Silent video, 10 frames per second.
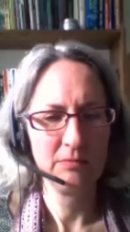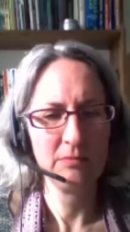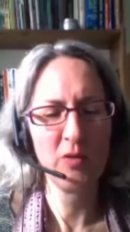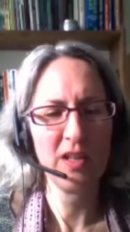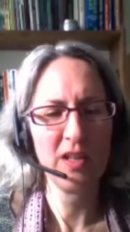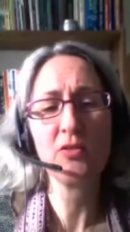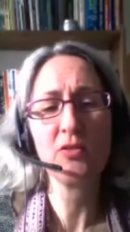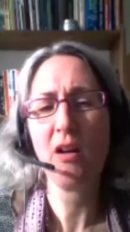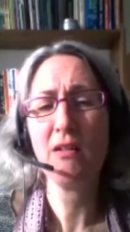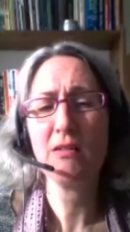on this
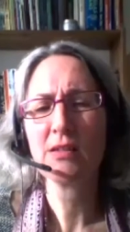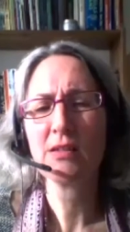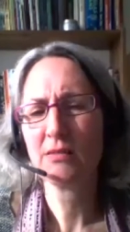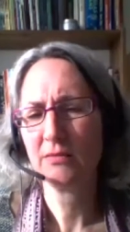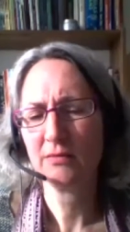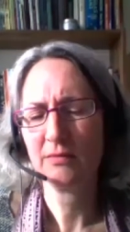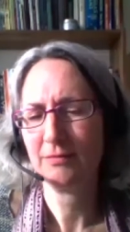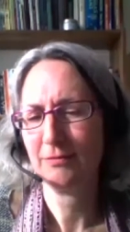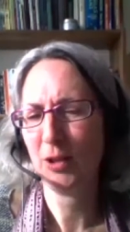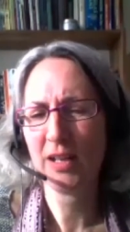grass.
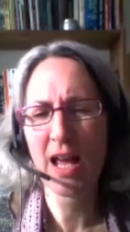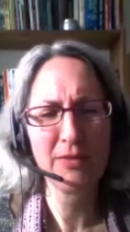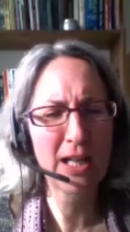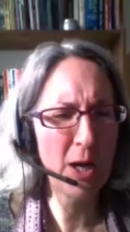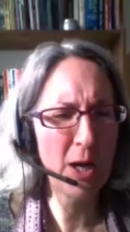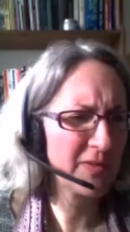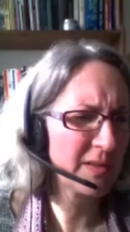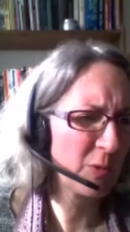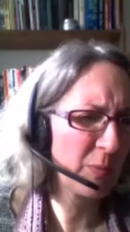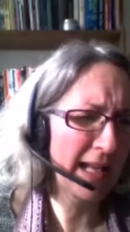You can have a
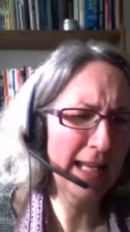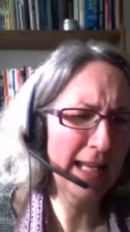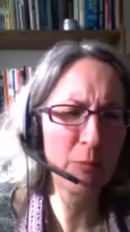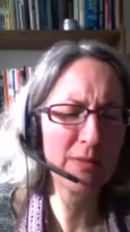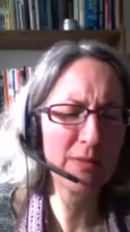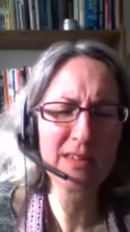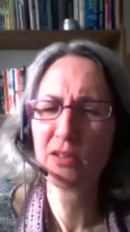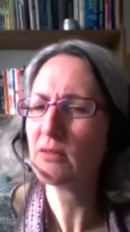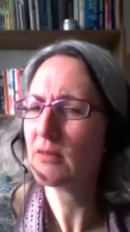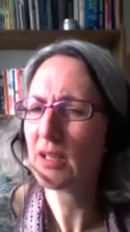comfortable blanket with
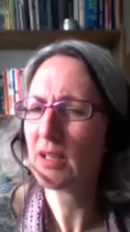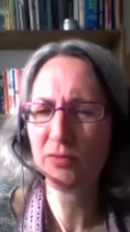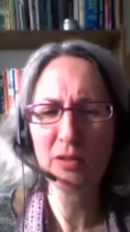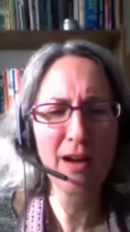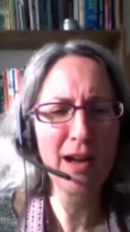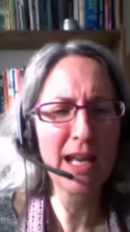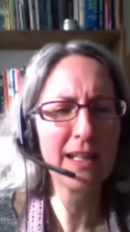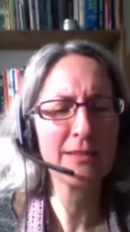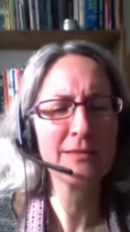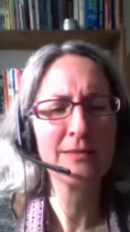you if you
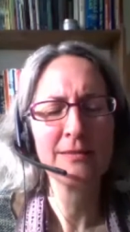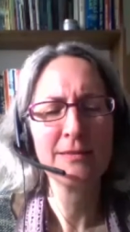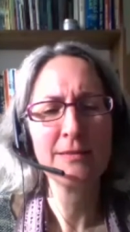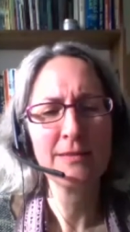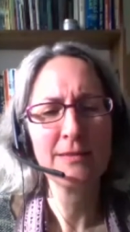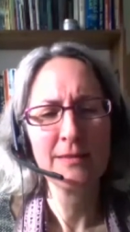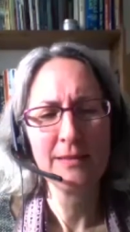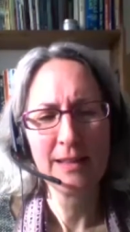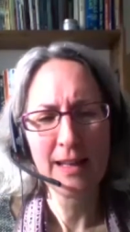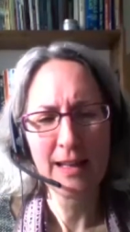like.
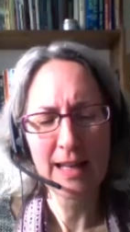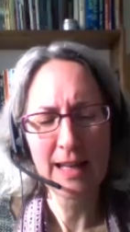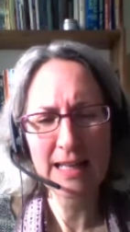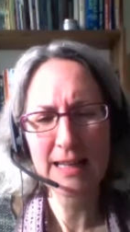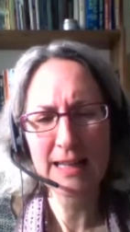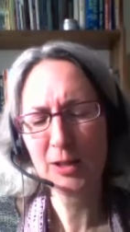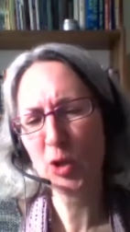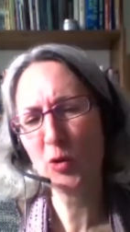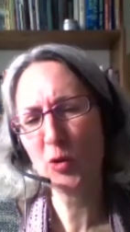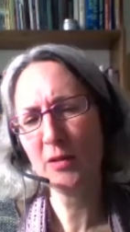Anything that
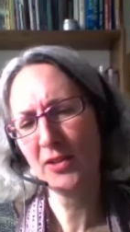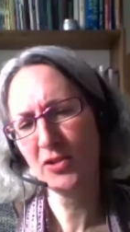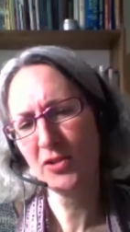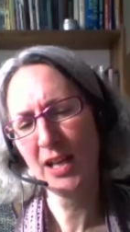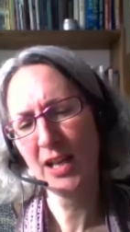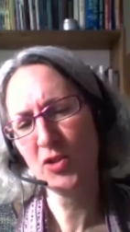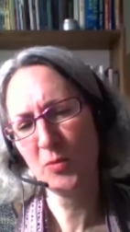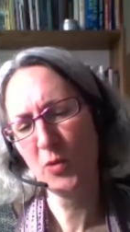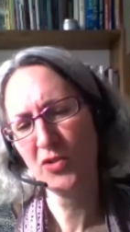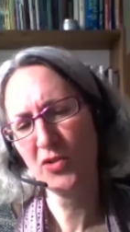your
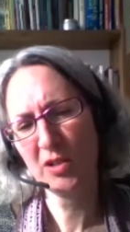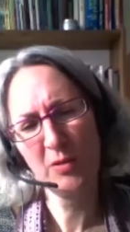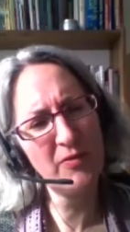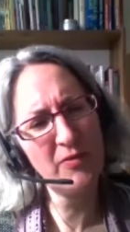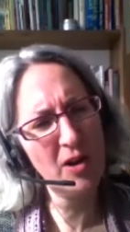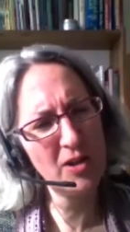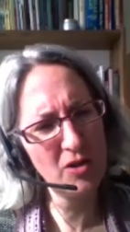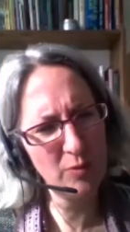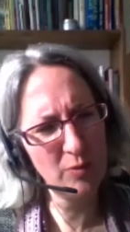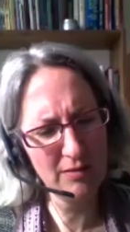imagination wants to provide
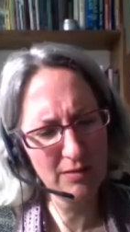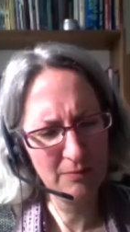you with.